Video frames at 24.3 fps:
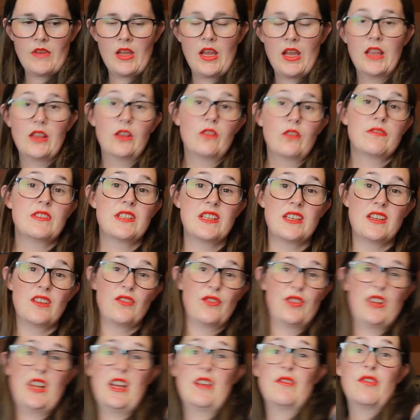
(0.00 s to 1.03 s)
And obviously you
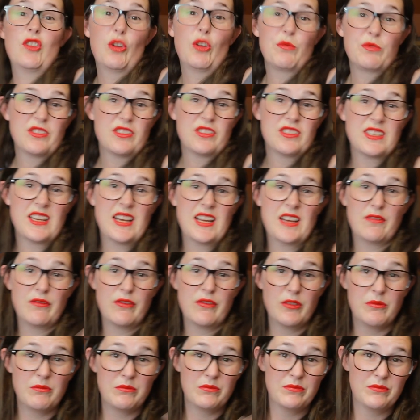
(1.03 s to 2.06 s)
can have the option to have
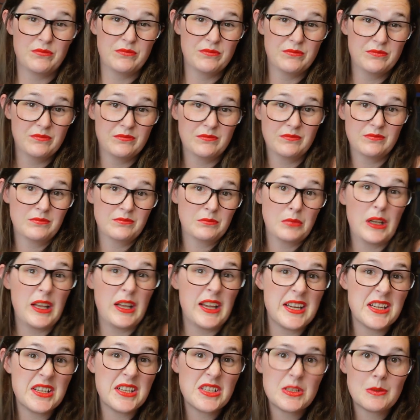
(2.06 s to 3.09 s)
them
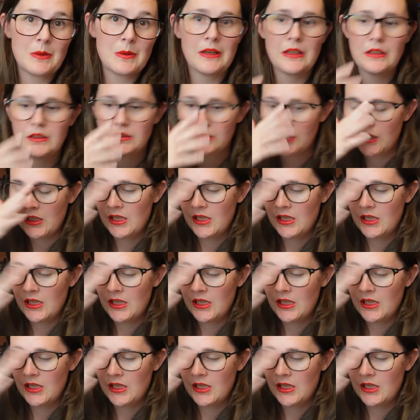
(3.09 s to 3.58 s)
plain as well.